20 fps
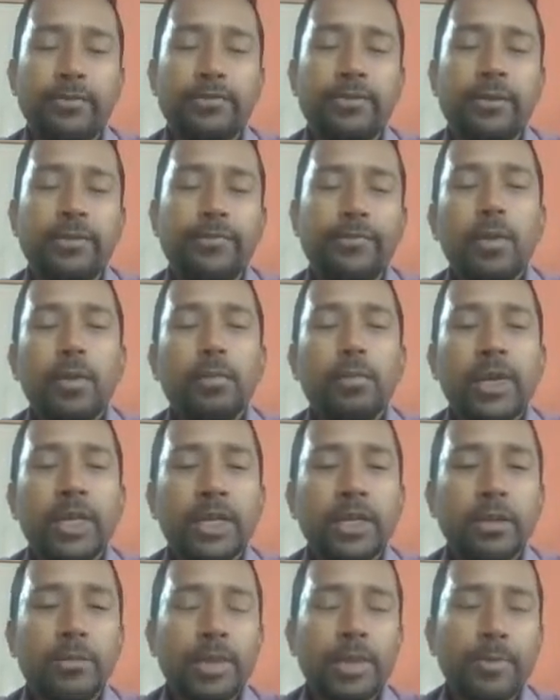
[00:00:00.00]
But I
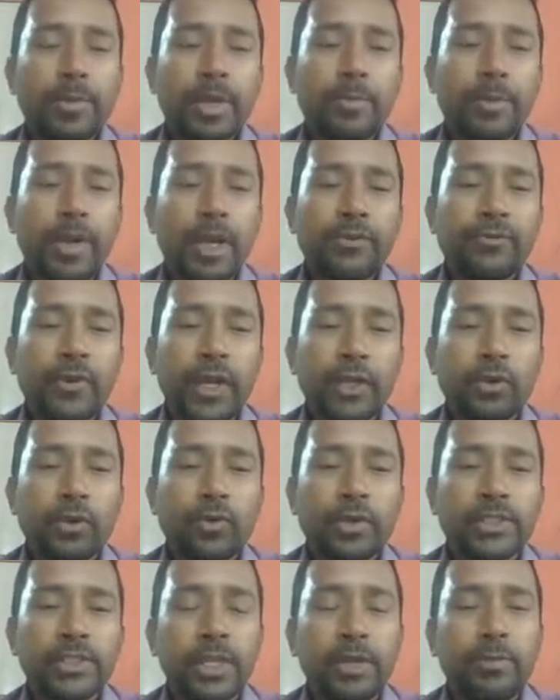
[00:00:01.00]
remember my file was saved
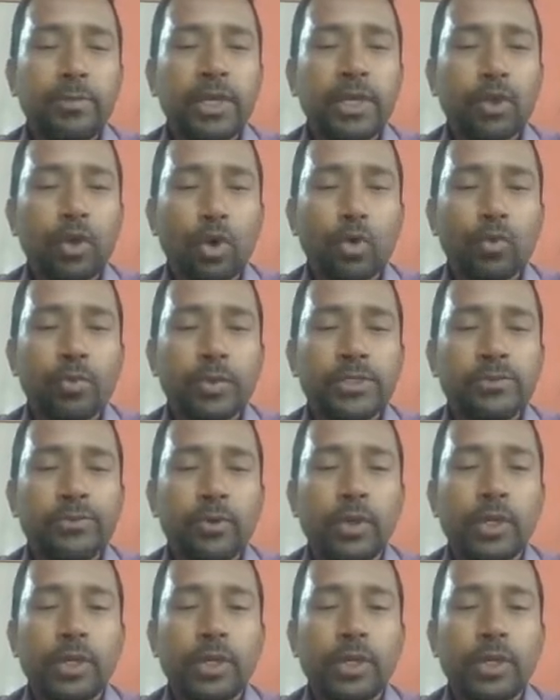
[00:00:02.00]
in Documents folder.